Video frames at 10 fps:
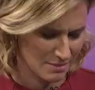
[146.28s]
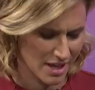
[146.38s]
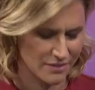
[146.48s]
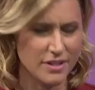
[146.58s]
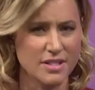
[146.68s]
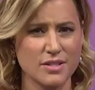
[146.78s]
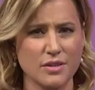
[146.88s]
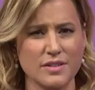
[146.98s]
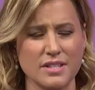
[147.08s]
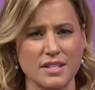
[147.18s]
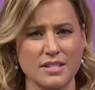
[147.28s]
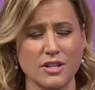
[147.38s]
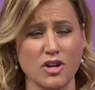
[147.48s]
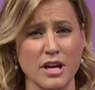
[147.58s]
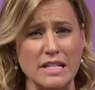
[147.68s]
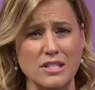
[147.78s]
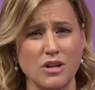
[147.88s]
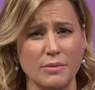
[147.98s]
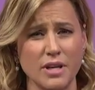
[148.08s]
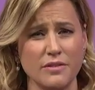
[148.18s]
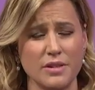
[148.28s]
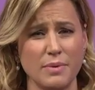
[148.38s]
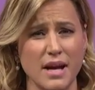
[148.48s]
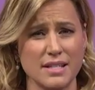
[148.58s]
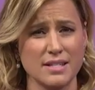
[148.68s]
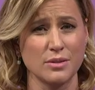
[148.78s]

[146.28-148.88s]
demand for your services increased, Tommy, over the past